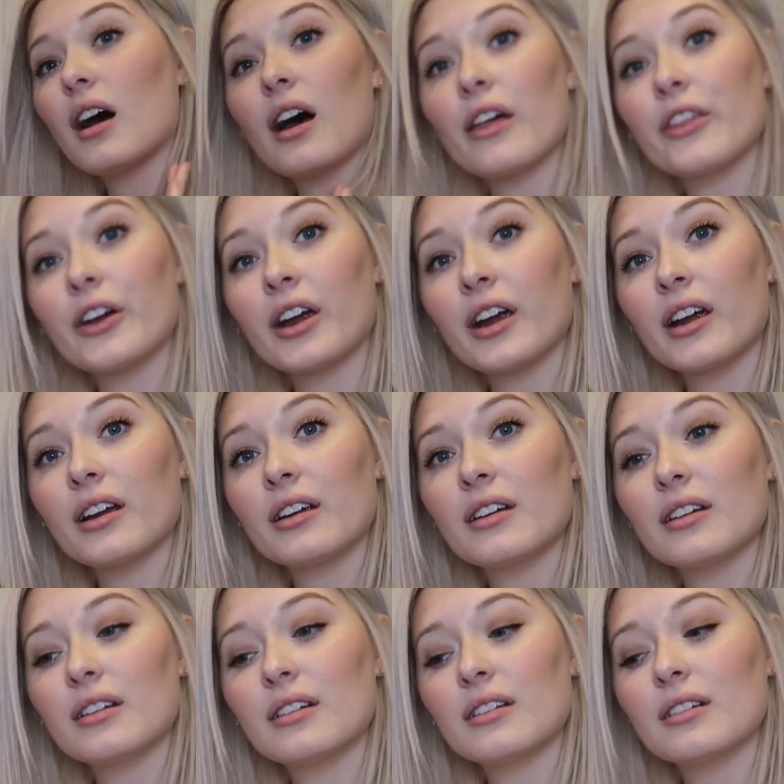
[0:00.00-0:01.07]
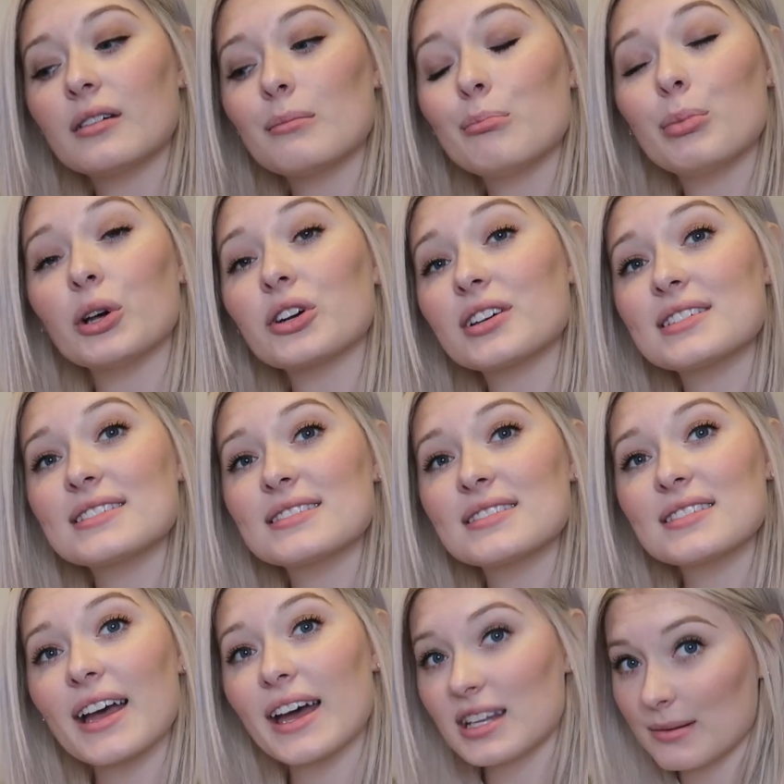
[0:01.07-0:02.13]
other
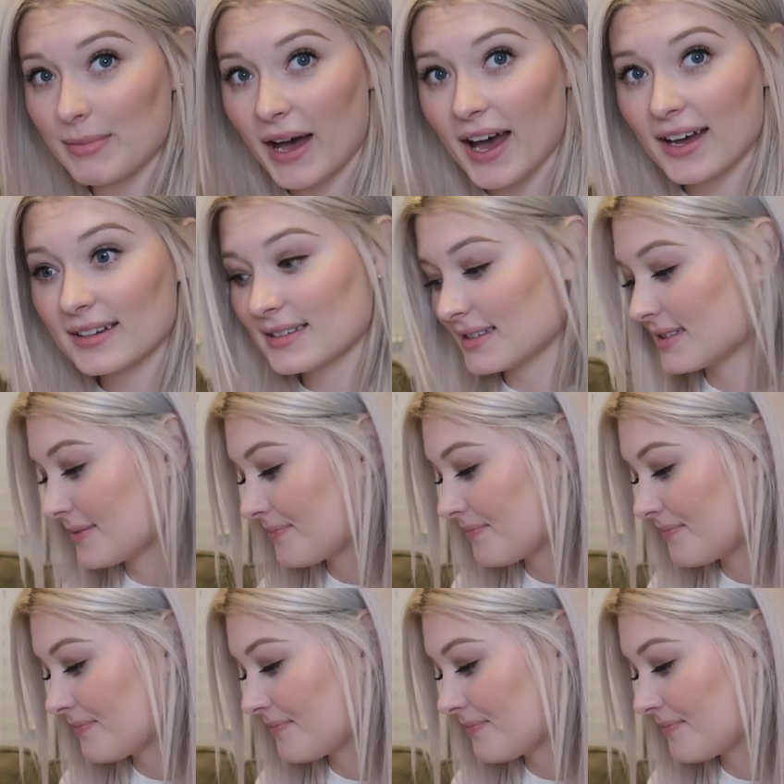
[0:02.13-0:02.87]
books and bags.